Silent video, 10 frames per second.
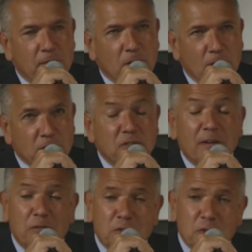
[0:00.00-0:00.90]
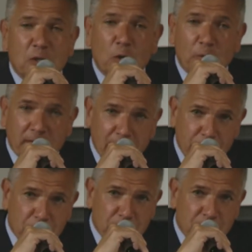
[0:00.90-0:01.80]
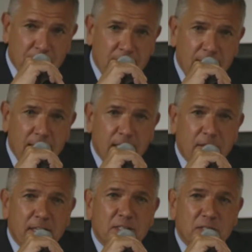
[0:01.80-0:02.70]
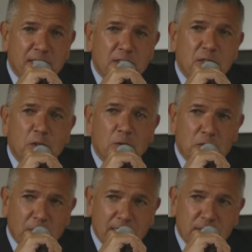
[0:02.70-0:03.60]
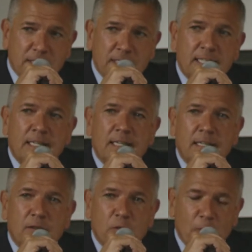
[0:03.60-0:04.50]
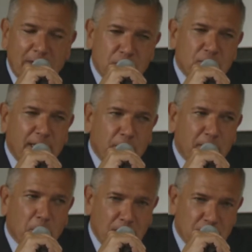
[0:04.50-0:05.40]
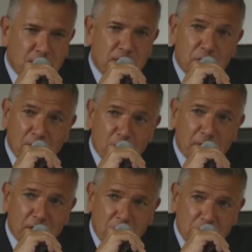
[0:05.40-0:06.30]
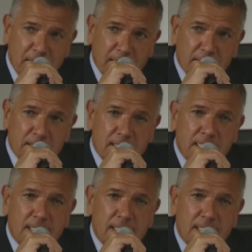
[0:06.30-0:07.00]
called San Francisco Recovers that seeks to address the record-shattering crisis in drug overdose deaths,